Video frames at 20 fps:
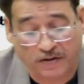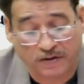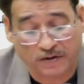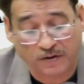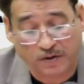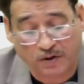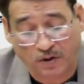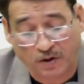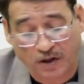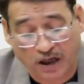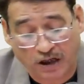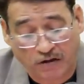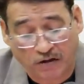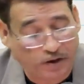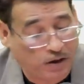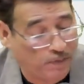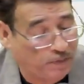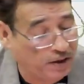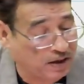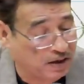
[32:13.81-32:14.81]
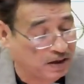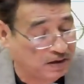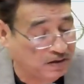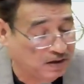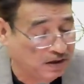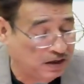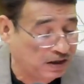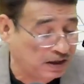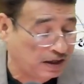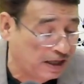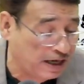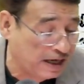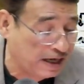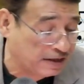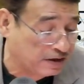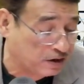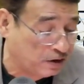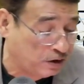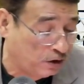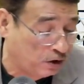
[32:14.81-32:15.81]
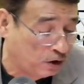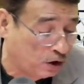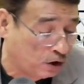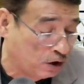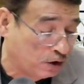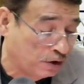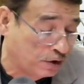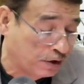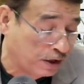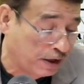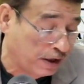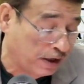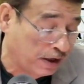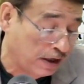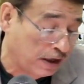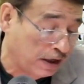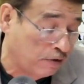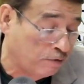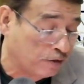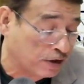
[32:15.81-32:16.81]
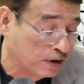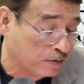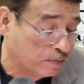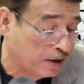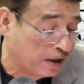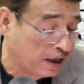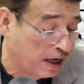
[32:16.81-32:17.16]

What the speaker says: So it will be considered as non-trading investment,